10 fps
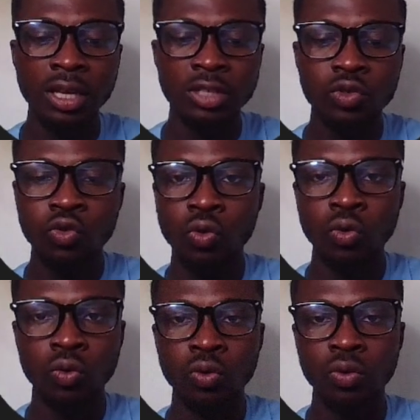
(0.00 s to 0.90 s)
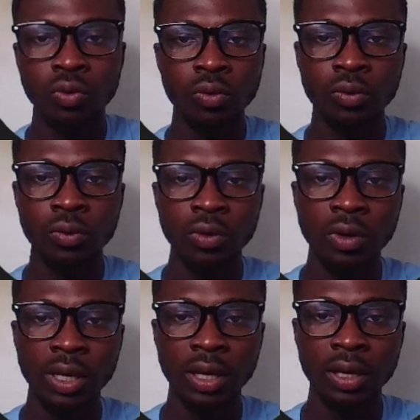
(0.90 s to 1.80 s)
is true.
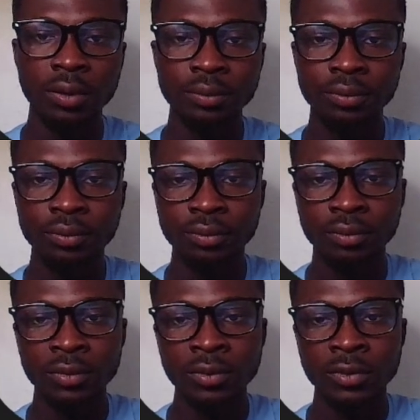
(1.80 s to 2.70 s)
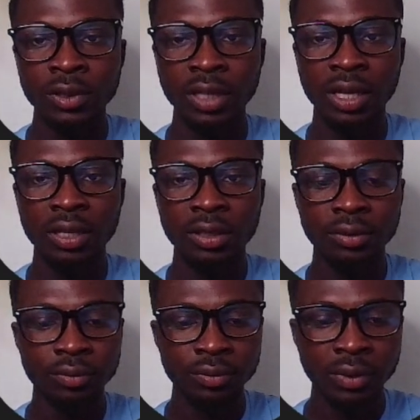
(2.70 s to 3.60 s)
Okay, then
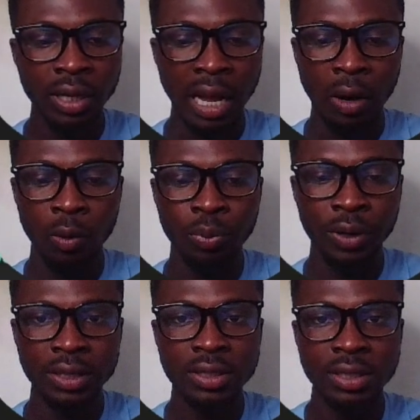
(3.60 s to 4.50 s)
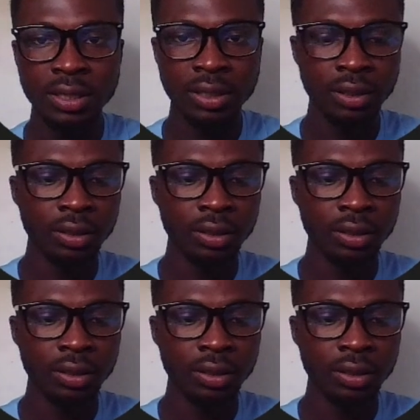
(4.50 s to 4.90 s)
I'll print